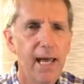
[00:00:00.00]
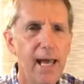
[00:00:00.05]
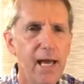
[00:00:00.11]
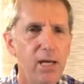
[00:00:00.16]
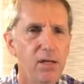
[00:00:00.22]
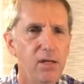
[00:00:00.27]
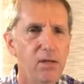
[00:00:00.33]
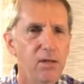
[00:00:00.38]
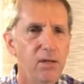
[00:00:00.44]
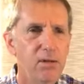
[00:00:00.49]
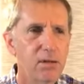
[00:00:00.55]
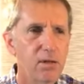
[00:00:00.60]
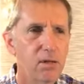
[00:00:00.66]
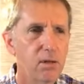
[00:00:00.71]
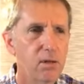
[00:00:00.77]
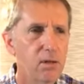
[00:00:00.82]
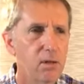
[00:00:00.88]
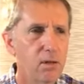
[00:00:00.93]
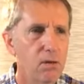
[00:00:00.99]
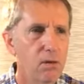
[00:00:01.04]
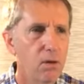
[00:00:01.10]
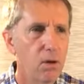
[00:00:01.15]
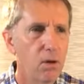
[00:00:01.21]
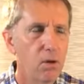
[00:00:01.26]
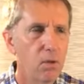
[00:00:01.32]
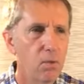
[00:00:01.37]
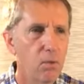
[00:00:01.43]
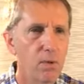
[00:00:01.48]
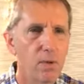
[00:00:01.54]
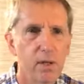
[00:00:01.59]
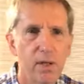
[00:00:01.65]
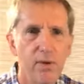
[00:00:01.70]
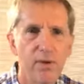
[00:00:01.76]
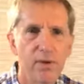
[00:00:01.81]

And you just go, really?